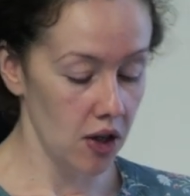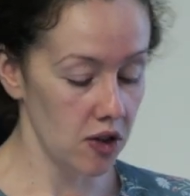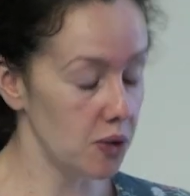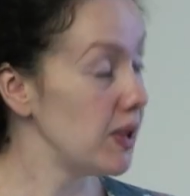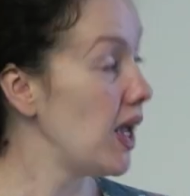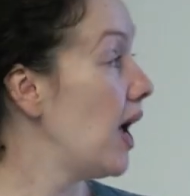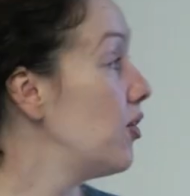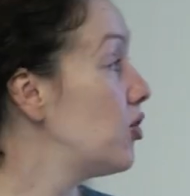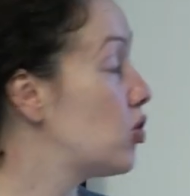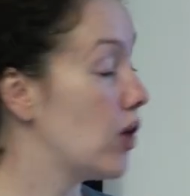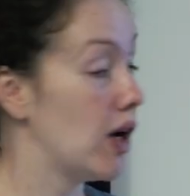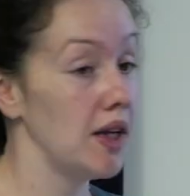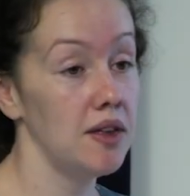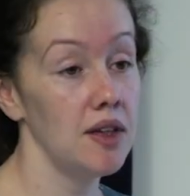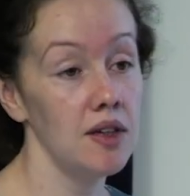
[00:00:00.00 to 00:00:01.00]
So we have
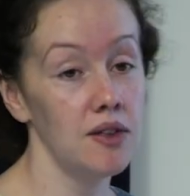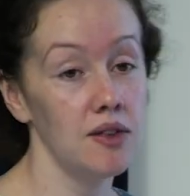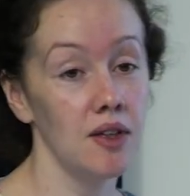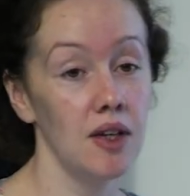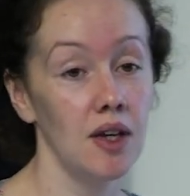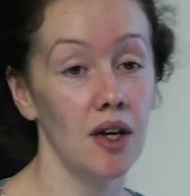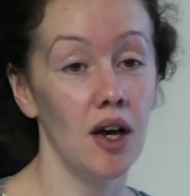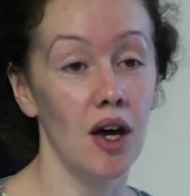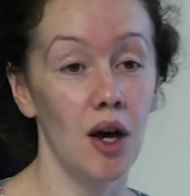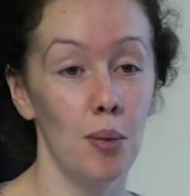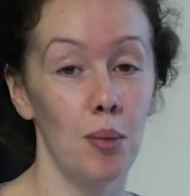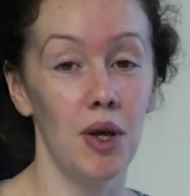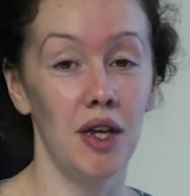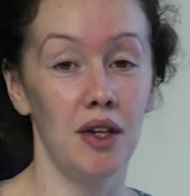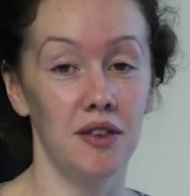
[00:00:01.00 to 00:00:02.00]
tried this
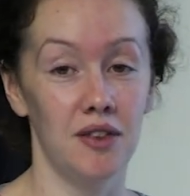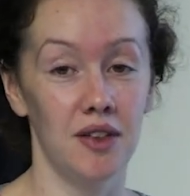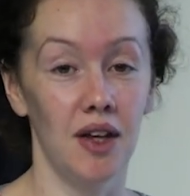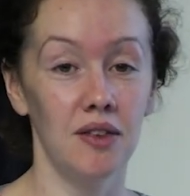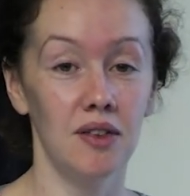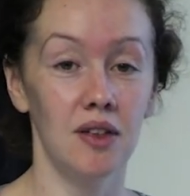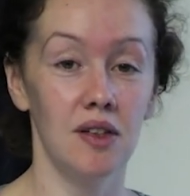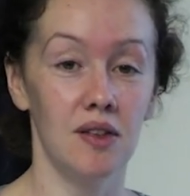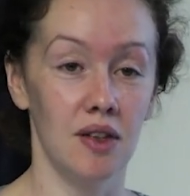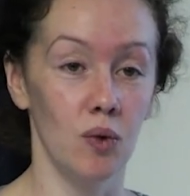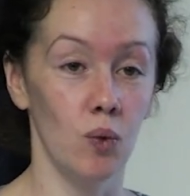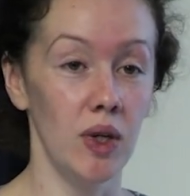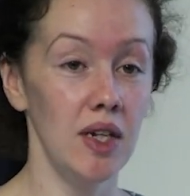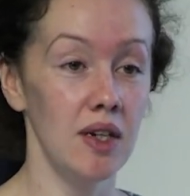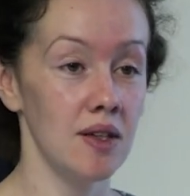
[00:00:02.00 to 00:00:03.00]
in senescence
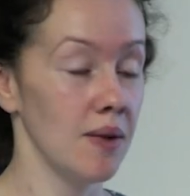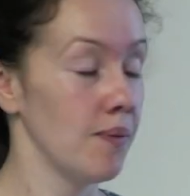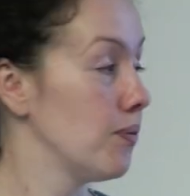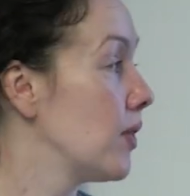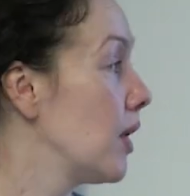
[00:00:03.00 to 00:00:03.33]
in wheat,